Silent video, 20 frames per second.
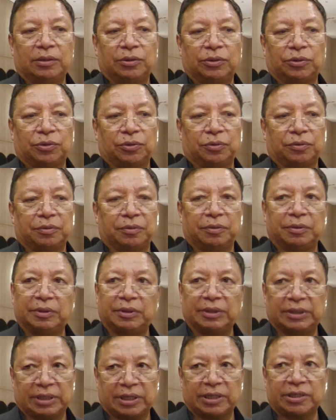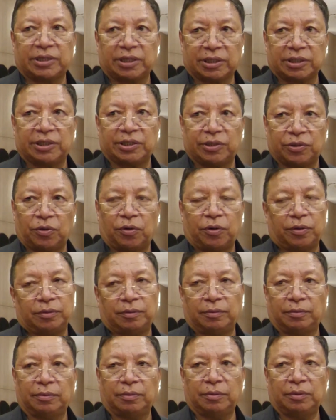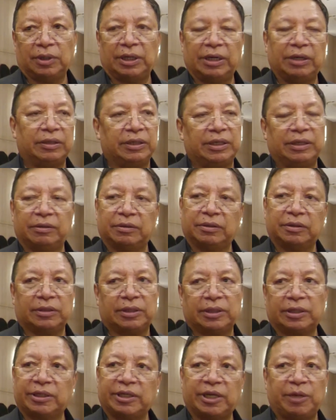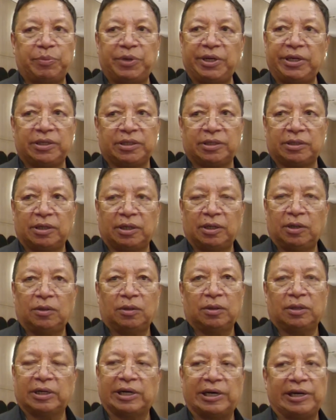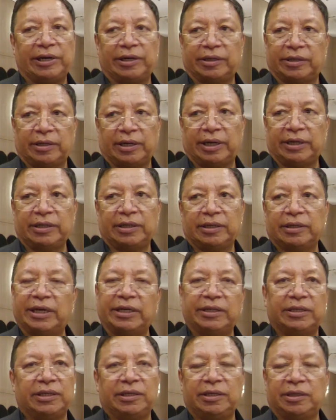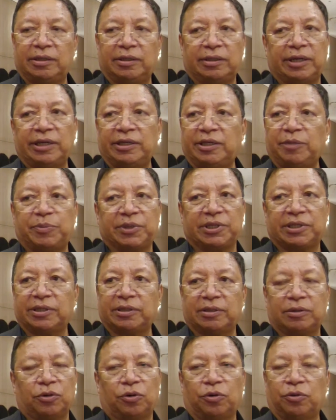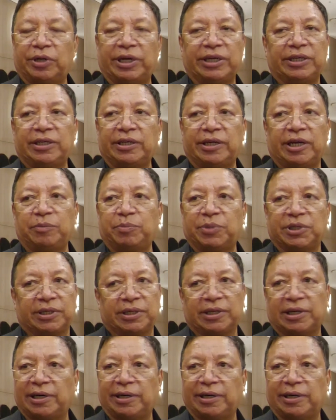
so the construction is on. Uh, the, the, debris is cleared. I think 90, percent or 99%